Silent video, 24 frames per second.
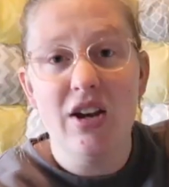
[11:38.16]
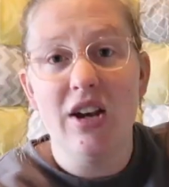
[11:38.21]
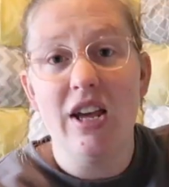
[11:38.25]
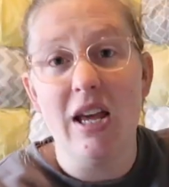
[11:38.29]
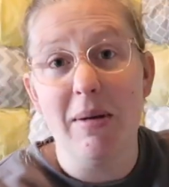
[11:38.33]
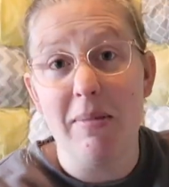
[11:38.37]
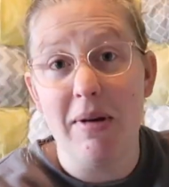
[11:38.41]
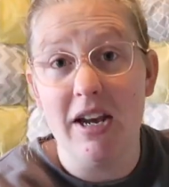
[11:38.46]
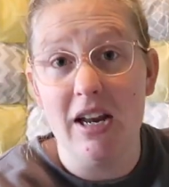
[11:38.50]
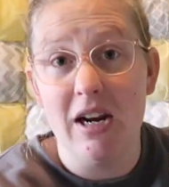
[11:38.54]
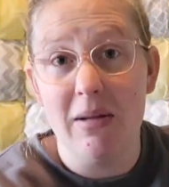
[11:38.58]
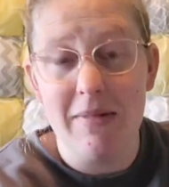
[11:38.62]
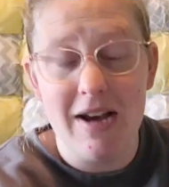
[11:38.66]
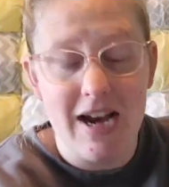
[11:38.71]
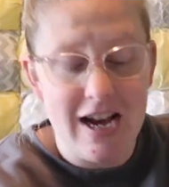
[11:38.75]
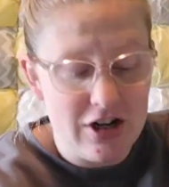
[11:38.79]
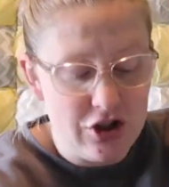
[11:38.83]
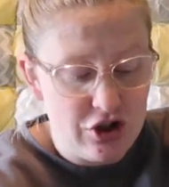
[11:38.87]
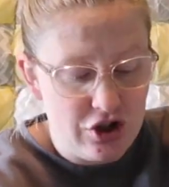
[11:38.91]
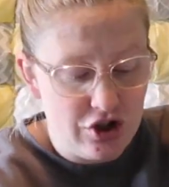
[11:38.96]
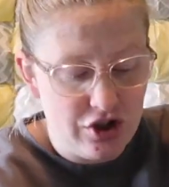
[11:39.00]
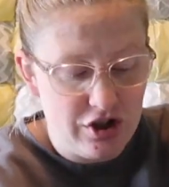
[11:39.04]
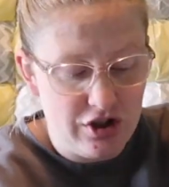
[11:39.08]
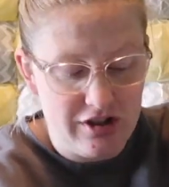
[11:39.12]
Am I going to
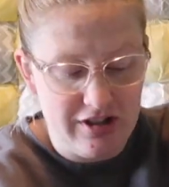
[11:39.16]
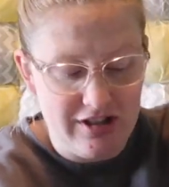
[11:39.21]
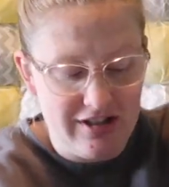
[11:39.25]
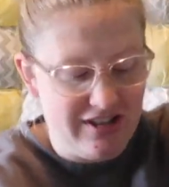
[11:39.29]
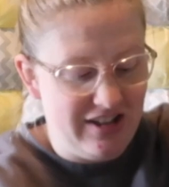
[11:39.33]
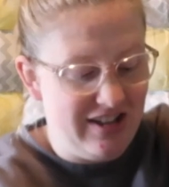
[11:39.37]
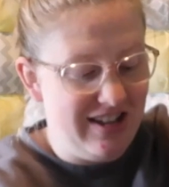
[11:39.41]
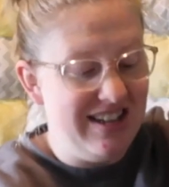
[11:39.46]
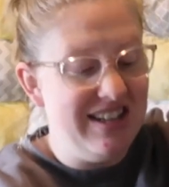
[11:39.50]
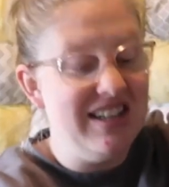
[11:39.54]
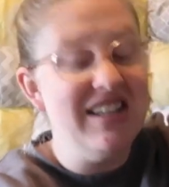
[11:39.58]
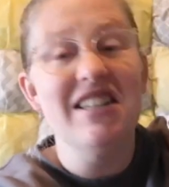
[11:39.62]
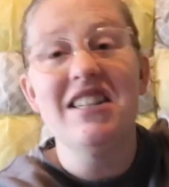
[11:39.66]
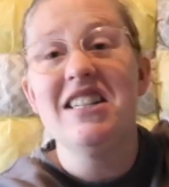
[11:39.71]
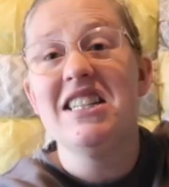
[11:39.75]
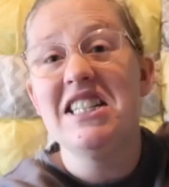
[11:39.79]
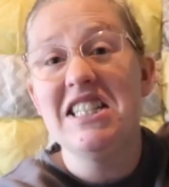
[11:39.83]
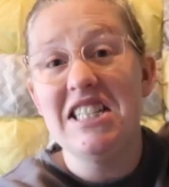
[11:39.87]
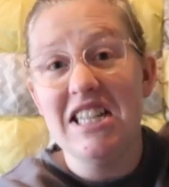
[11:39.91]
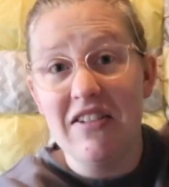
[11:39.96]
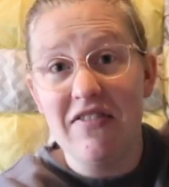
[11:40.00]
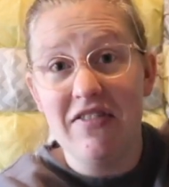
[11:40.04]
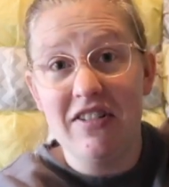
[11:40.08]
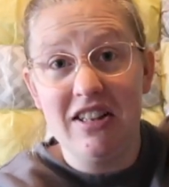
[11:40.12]
match?
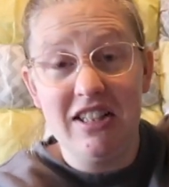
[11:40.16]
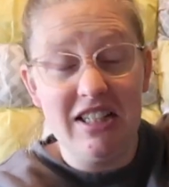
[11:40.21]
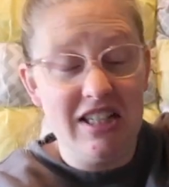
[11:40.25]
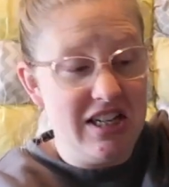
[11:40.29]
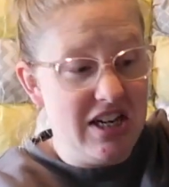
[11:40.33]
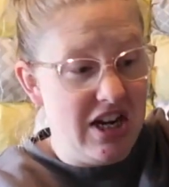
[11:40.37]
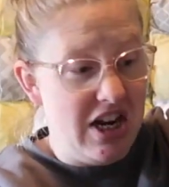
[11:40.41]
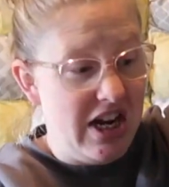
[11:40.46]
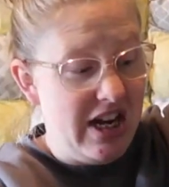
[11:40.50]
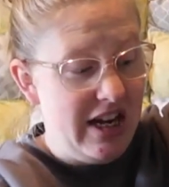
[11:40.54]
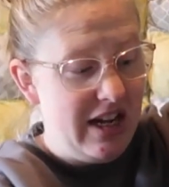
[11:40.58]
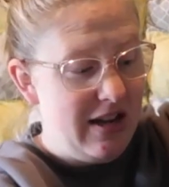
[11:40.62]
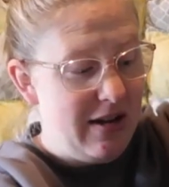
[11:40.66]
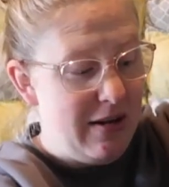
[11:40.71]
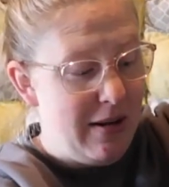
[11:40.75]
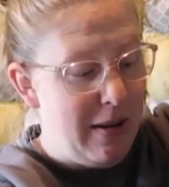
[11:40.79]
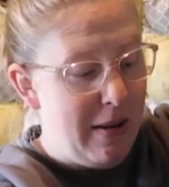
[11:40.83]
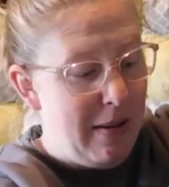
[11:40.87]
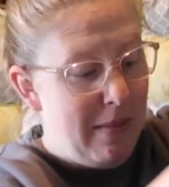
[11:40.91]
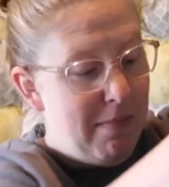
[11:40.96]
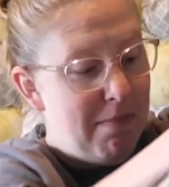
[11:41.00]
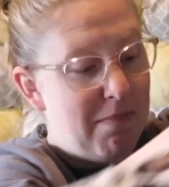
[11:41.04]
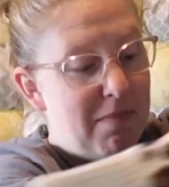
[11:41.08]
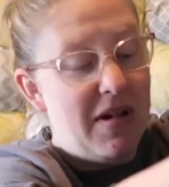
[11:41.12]
Definitely not,
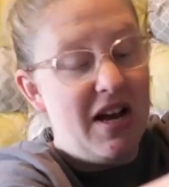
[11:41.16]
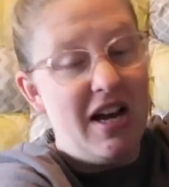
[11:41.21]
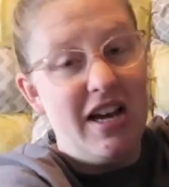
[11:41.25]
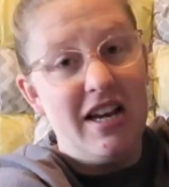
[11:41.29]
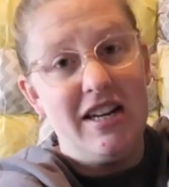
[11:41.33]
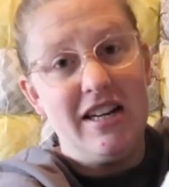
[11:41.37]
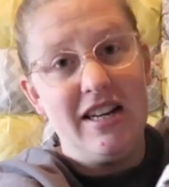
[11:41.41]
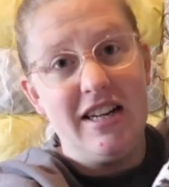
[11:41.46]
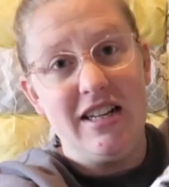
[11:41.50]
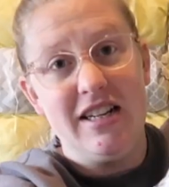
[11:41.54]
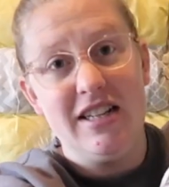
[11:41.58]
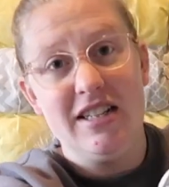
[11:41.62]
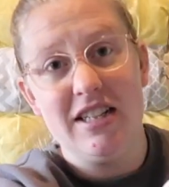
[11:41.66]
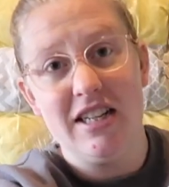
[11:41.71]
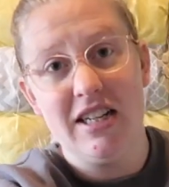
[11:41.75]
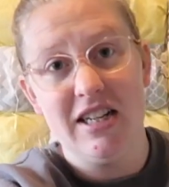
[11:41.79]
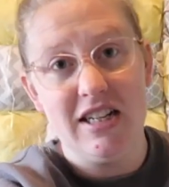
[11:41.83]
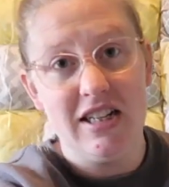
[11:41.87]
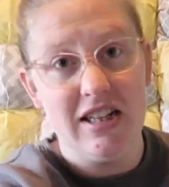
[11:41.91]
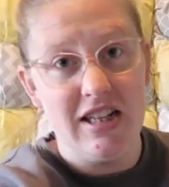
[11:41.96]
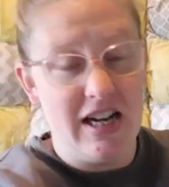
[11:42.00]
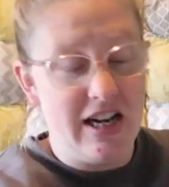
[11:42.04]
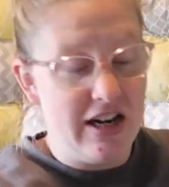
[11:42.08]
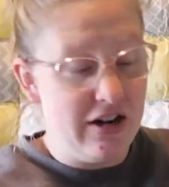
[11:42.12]
but it is going to
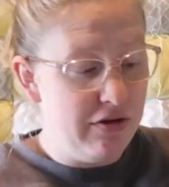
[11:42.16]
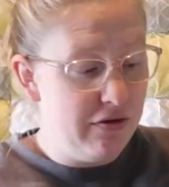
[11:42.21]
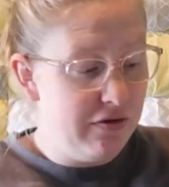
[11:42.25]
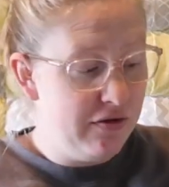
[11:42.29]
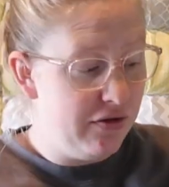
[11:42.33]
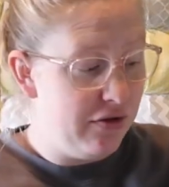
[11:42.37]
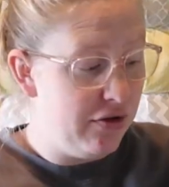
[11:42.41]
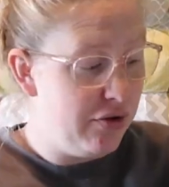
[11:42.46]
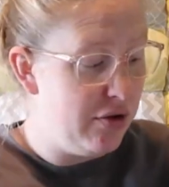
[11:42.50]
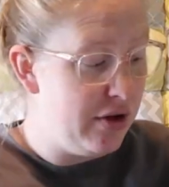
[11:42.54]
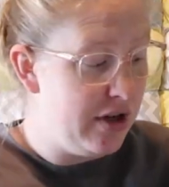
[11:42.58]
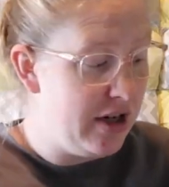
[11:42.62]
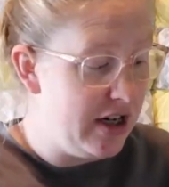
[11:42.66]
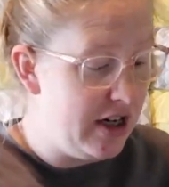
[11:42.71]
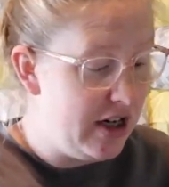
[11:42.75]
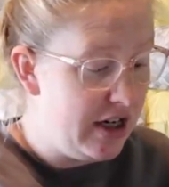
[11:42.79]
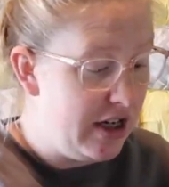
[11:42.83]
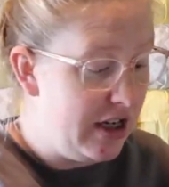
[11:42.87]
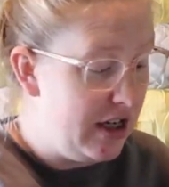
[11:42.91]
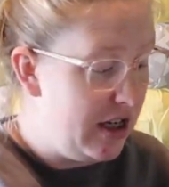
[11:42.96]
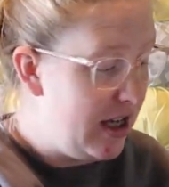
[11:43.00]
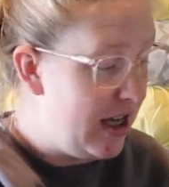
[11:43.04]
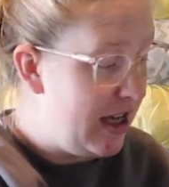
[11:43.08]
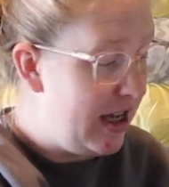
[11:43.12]
allow for
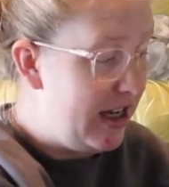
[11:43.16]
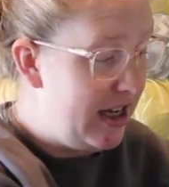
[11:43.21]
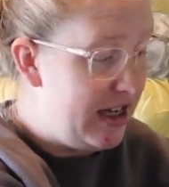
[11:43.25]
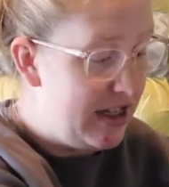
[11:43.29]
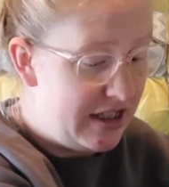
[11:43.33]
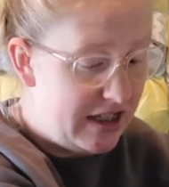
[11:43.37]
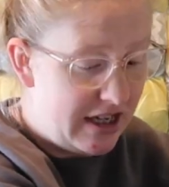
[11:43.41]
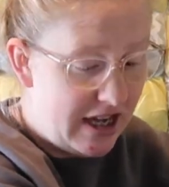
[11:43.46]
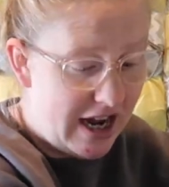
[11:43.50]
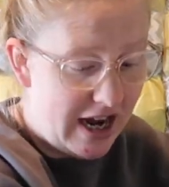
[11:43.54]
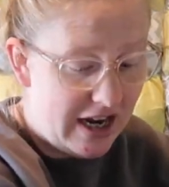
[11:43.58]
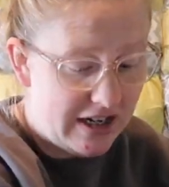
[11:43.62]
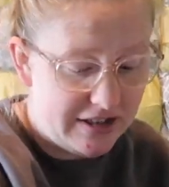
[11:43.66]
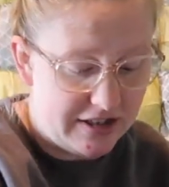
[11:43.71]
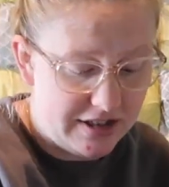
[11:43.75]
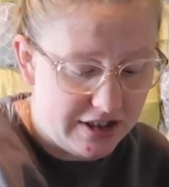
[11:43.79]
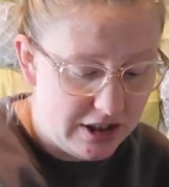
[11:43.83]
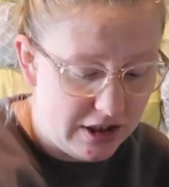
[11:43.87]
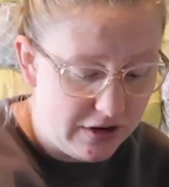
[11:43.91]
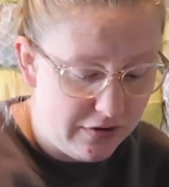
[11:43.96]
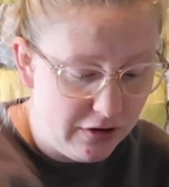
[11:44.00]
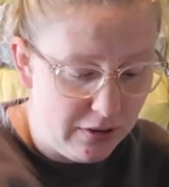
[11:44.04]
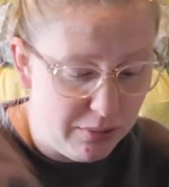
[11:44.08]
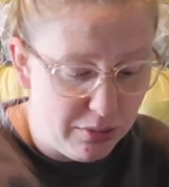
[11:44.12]
easy
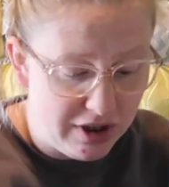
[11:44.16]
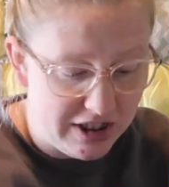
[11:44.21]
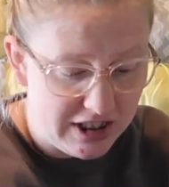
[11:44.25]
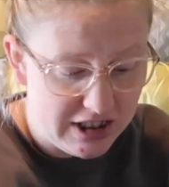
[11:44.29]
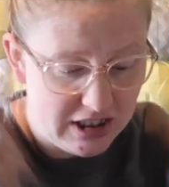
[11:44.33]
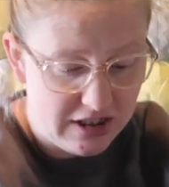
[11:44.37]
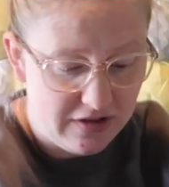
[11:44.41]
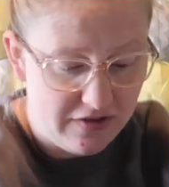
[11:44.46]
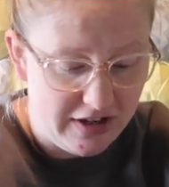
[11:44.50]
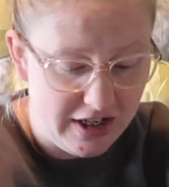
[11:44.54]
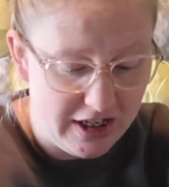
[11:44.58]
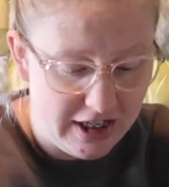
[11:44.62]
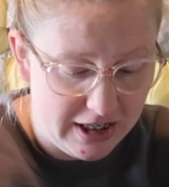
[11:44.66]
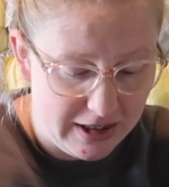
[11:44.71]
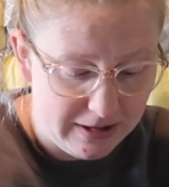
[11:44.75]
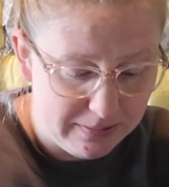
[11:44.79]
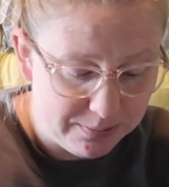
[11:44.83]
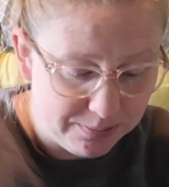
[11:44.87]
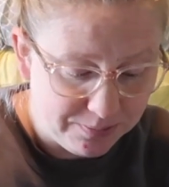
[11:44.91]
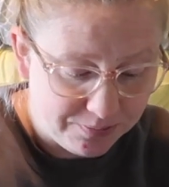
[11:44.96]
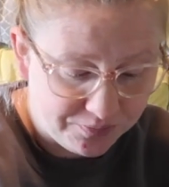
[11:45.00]
access for breastfeeding.